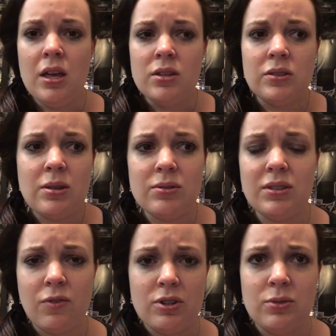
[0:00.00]
So that
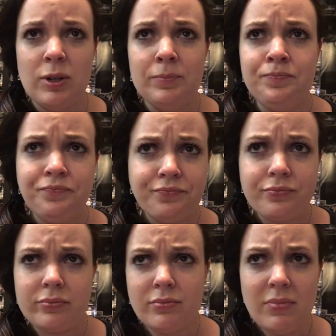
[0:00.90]
was the first one.
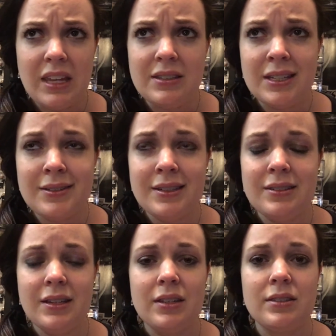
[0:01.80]
16
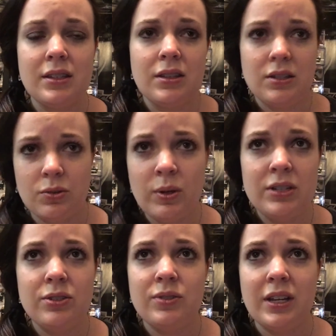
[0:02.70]
seconds in, then
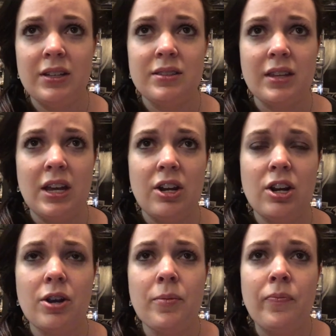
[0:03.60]
22 seconds
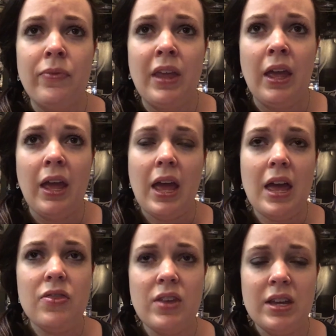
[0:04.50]
later.
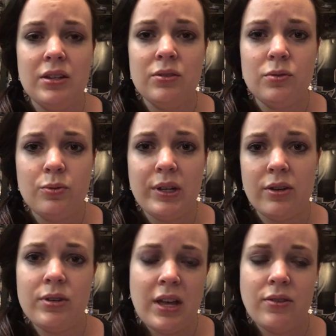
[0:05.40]
And then we
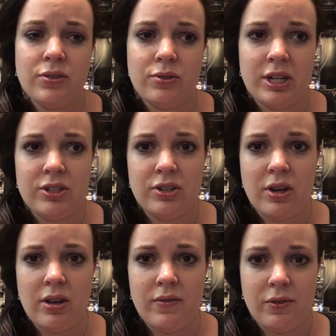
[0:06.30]
go down the stretch
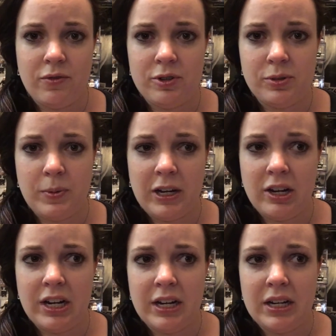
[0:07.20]
of the first
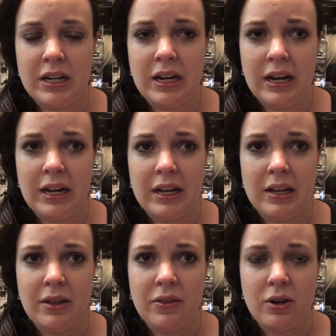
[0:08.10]
period,
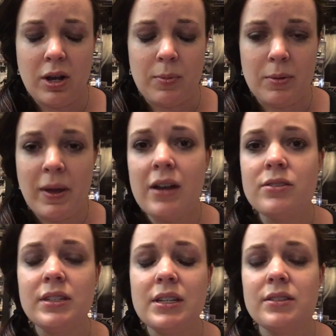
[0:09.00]
and there are a couple of
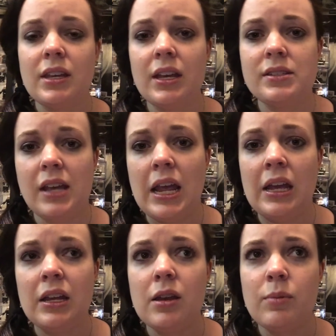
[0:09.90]
penalties that get
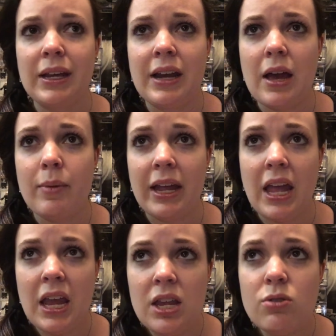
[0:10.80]
taken. McNabb, I
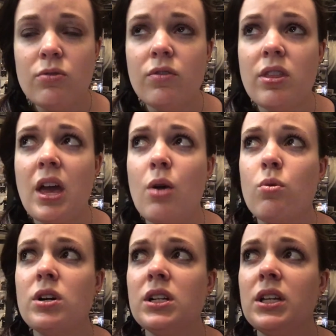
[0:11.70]
hate you for that
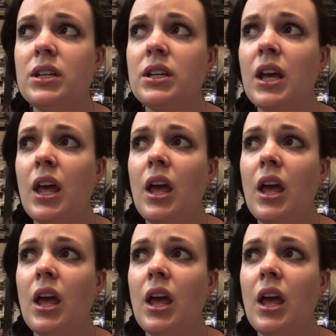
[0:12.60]
one.